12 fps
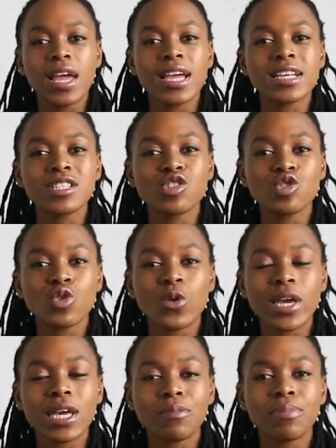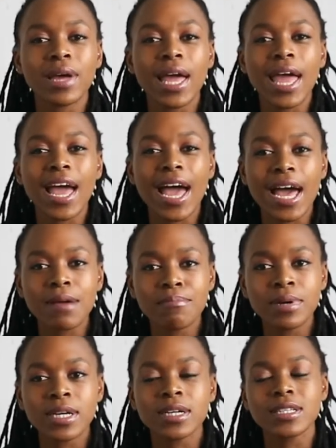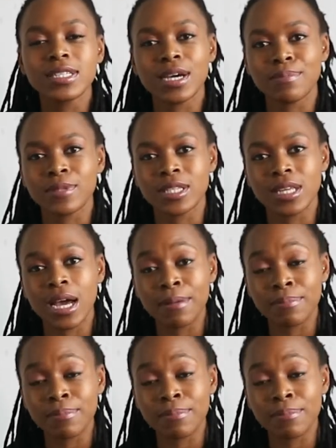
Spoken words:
is your hip abductors,